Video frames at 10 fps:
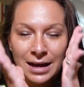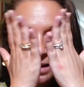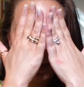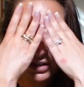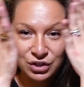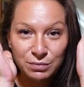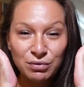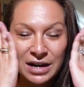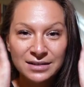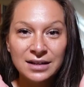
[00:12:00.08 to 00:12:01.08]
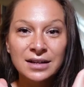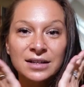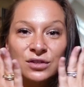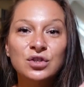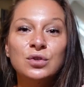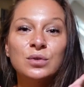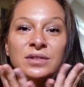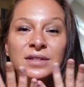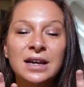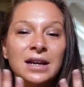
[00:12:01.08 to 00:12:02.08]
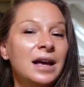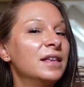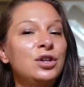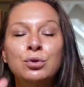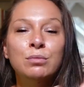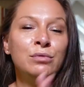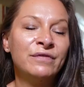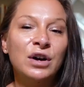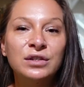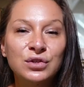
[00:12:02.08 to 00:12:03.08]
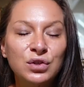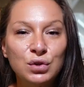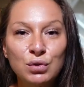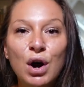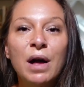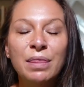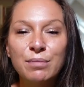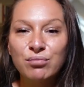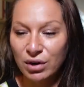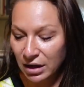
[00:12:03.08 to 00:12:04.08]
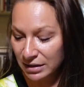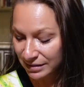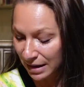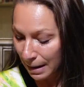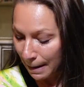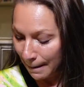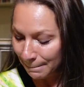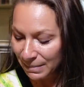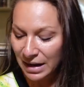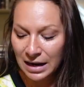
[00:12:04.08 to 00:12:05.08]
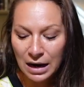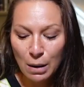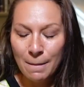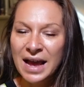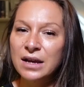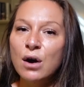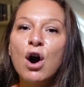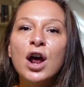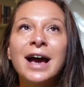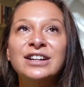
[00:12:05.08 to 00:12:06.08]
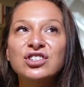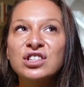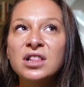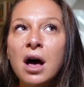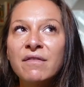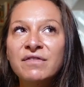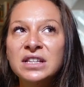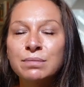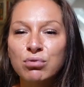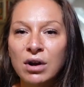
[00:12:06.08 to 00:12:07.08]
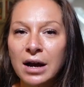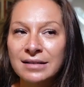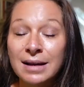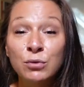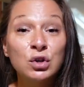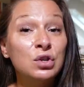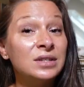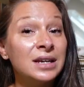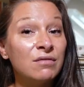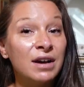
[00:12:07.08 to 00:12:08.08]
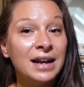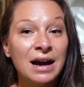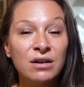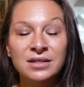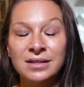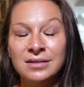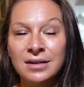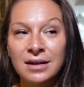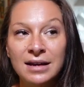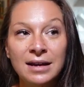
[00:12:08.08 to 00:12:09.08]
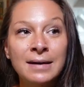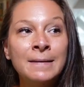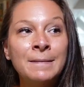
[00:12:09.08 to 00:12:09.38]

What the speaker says: and then just press it into your skin, and then you move on to your other products. But oh my God, I just love this product. I'm not using it right now because it's sunny